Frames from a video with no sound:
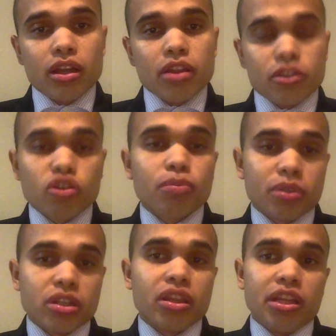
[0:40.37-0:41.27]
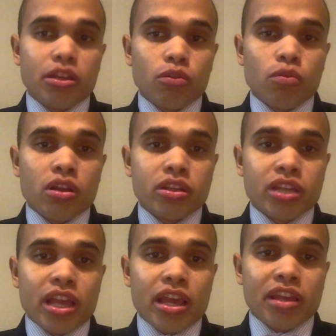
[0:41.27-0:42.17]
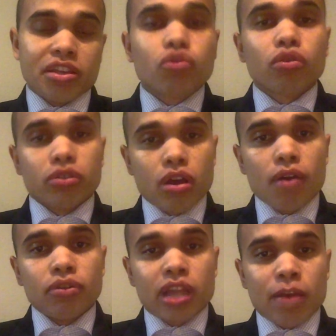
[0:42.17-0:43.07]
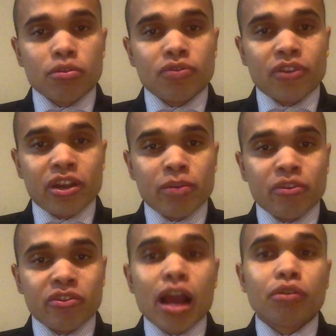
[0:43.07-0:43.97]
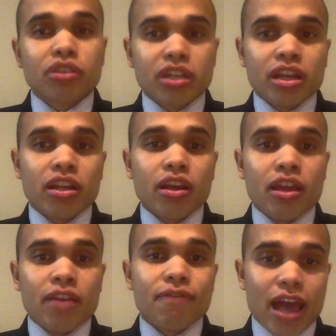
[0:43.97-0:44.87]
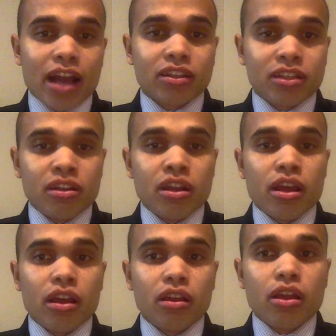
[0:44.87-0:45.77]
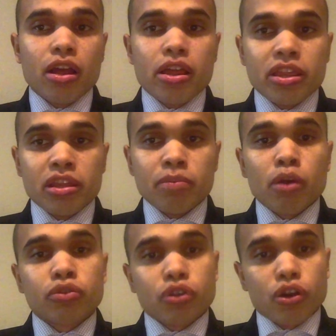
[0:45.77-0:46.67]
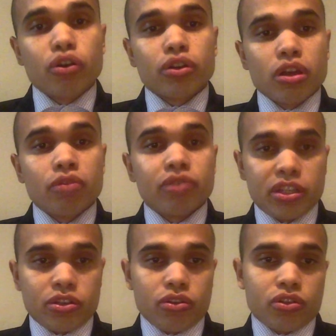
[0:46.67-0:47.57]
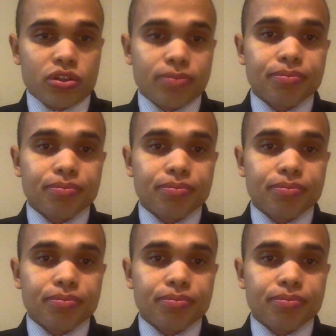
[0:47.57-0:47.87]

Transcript: The Serpent and the Eagle was a historical novel that was very grounded in fact and the most current research.